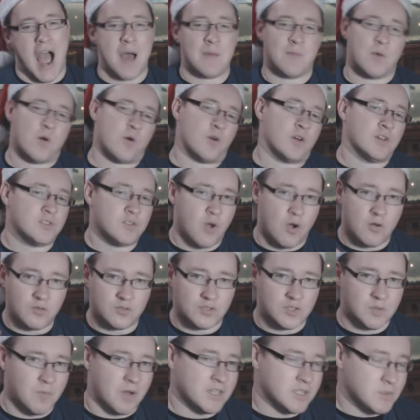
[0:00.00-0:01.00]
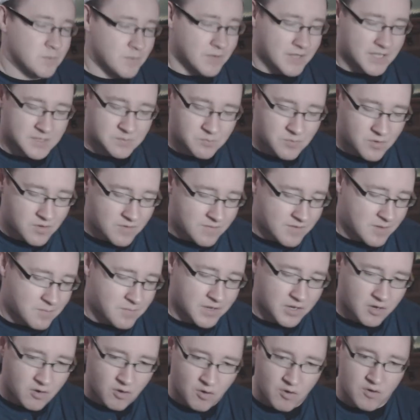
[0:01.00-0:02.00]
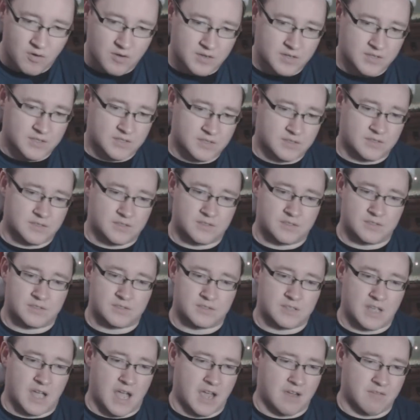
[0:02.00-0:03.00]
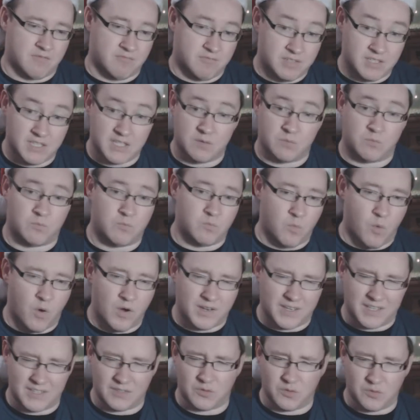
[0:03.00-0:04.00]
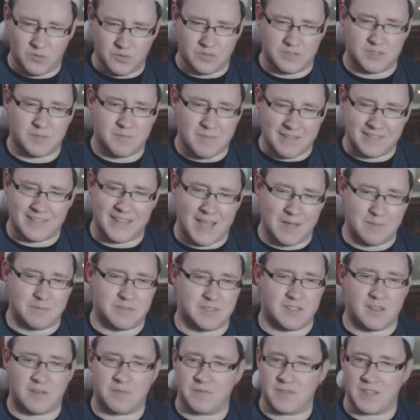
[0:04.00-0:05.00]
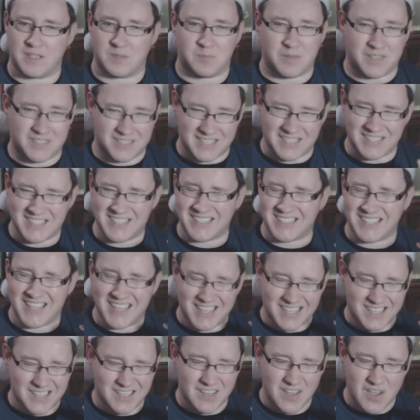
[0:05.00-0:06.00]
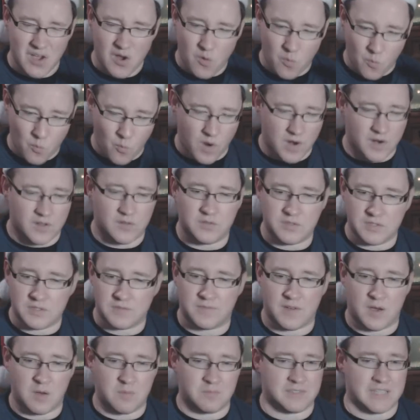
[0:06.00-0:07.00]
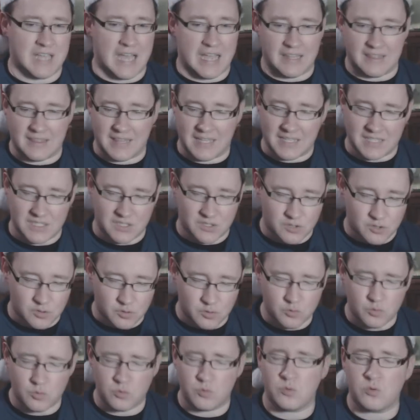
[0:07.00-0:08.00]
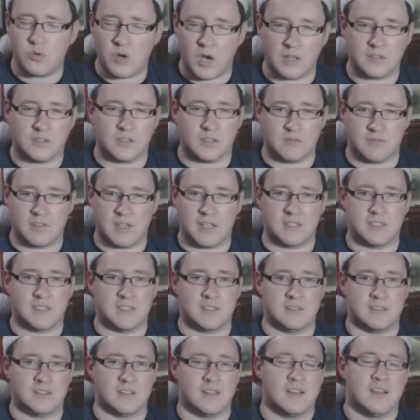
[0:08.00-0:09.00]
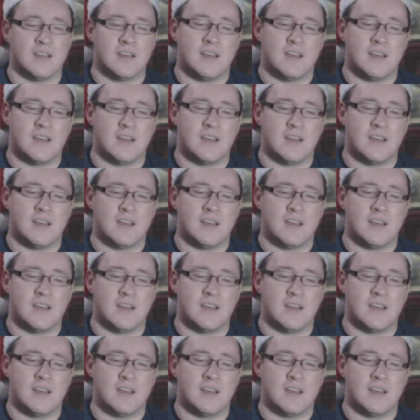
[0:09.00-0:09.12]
I'm not going to talk too much about this movie because I really want to do some in-depth stuff on this, because this is like one of those films that I think is so underrated.